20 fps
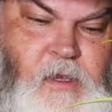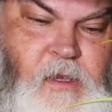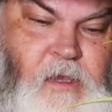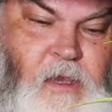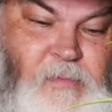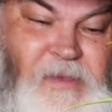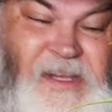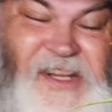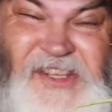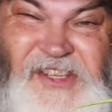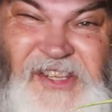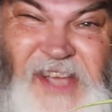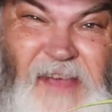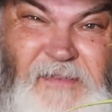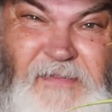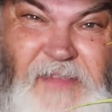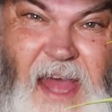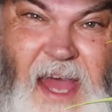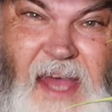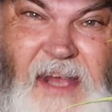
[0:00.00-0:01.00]
I'm going to
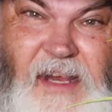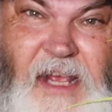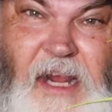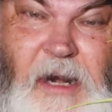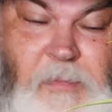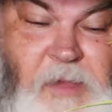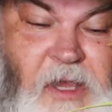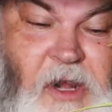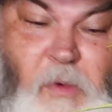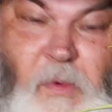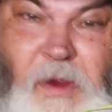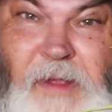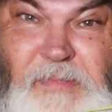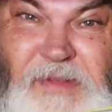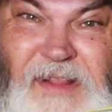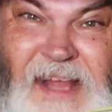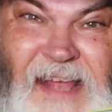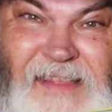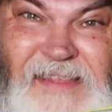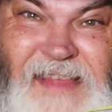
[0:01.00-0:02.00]
save that and I'm going to
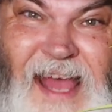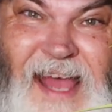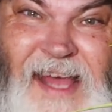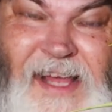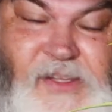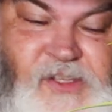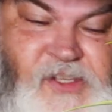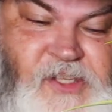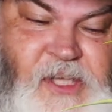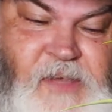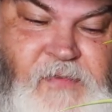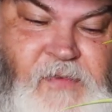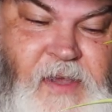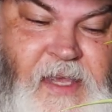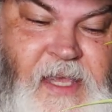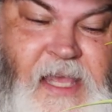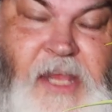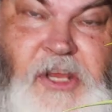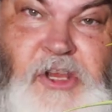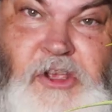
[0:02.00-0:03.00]
replant that and see if I
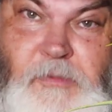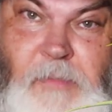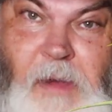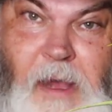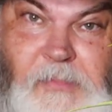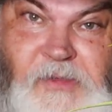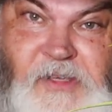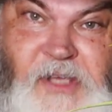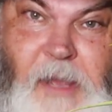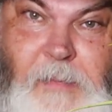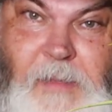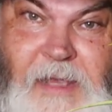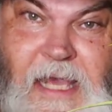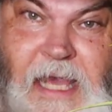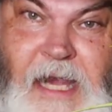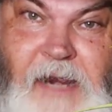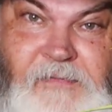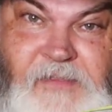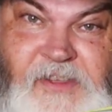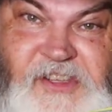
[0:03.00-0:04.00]
can get new pups coming
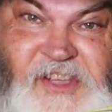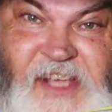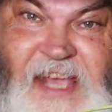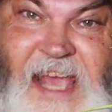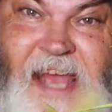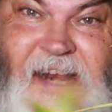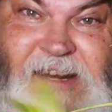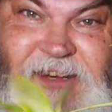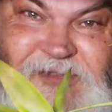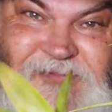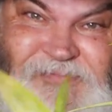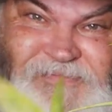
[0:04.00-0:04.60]
out of this again.